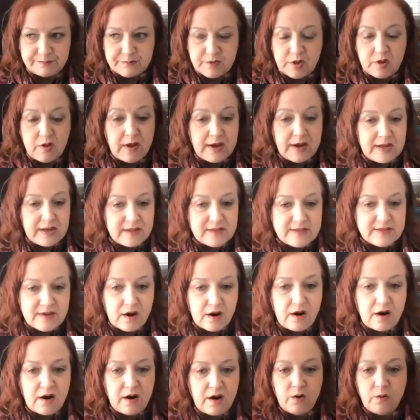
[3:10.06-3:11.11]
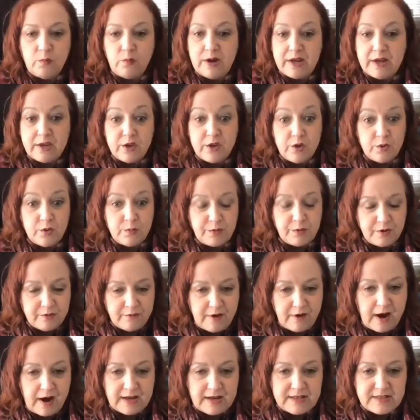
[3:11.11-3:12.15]
clients are, what you
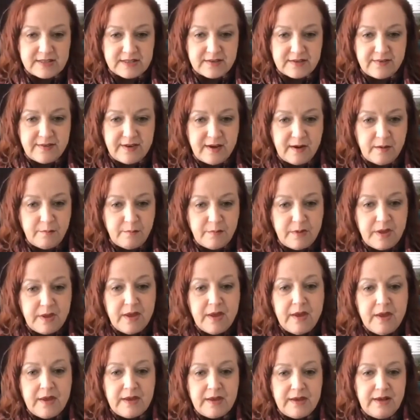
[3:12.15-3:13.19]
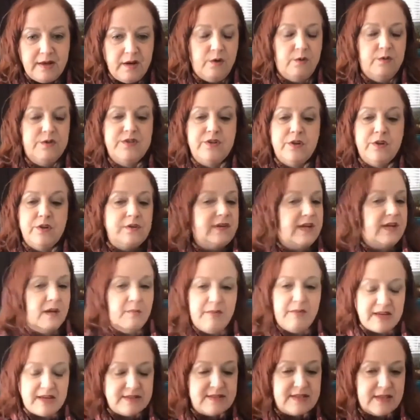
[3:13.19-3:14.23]
provide to them, certainly it
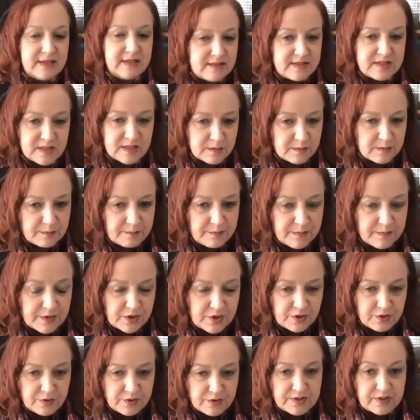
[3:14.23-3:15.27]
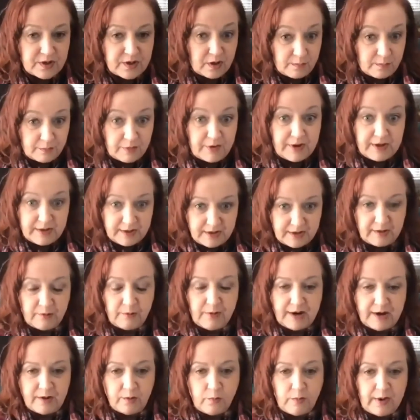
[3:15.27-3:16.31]
makes sense to start branding
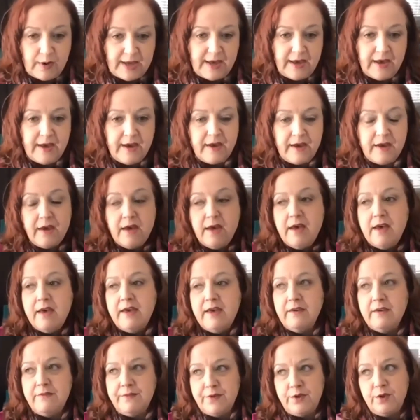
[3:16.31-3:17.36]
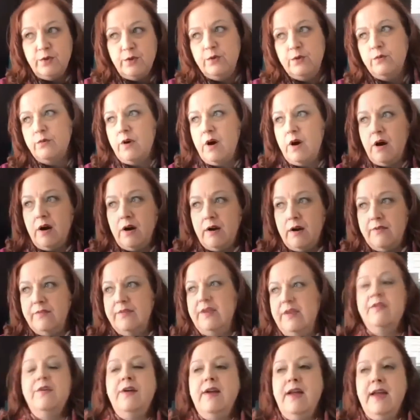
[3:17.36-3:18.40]
right away. If you are, on
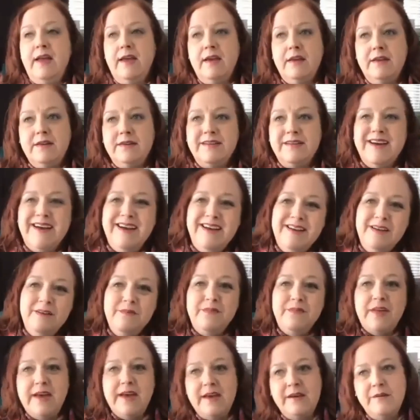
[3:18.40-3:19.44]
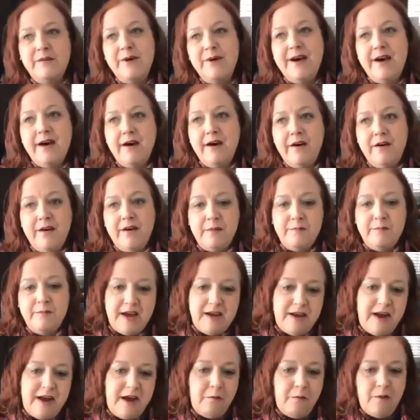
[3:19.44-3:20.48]
the other hand, kind of like, well,
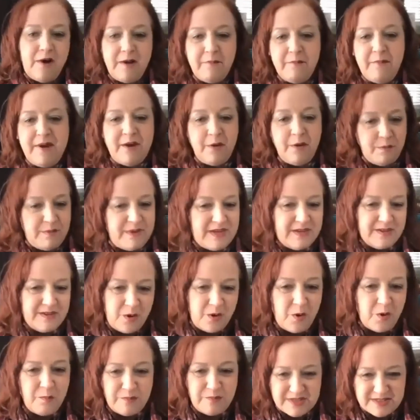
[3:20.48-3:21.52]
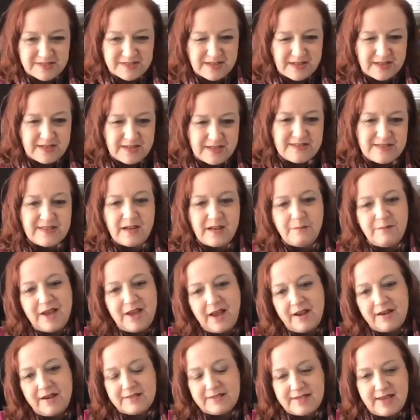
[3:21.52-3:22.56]
I want my own business and I'm
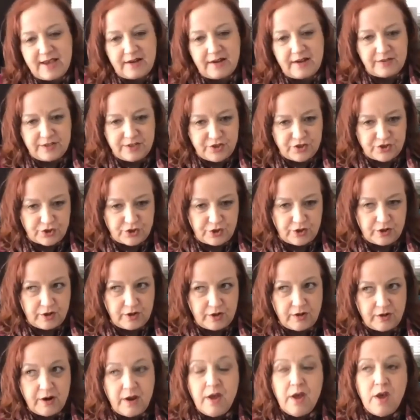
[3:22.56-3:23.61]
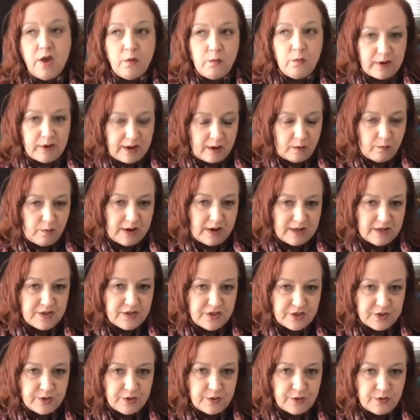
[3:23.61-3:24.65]
not exactly sure what I want to
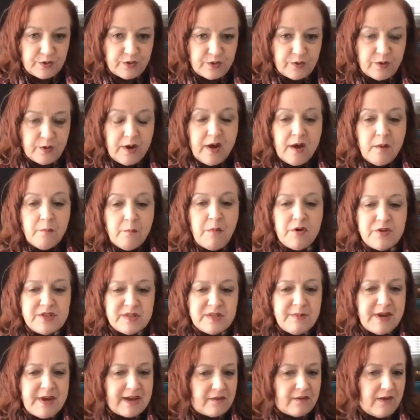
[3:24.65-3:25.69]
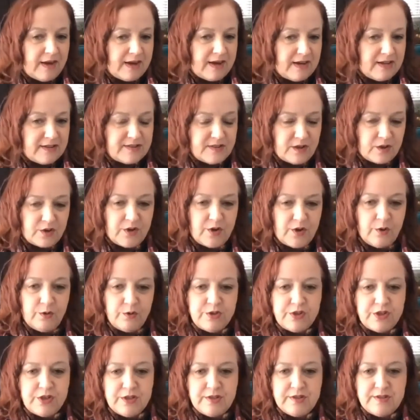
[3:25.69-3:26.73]
do. Most of my clients are
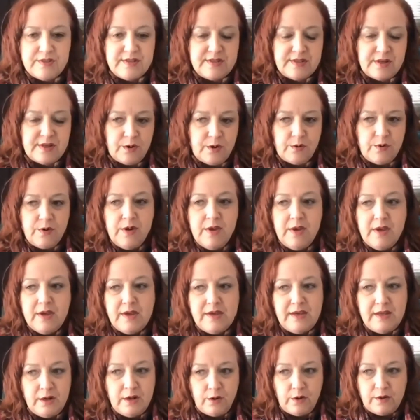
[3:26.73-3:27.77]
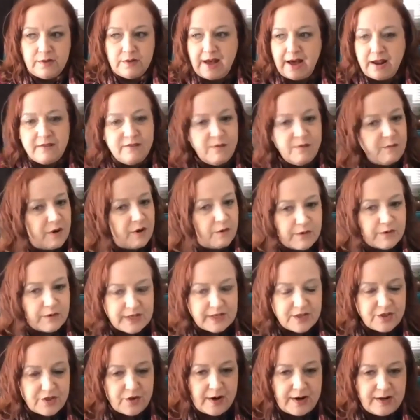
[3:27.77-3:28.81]
coaches. So, a lot of them are
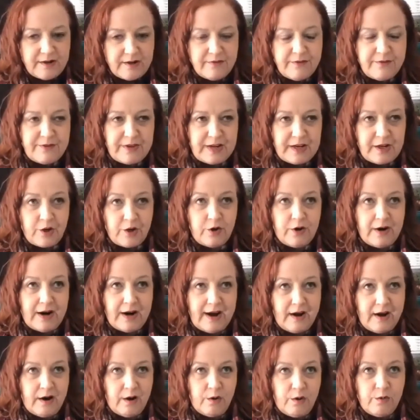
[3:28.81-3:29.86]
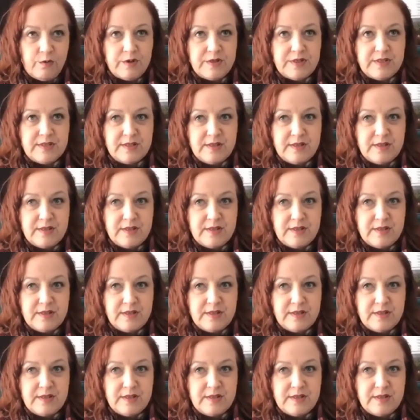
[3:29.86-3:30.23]
really trying to figure out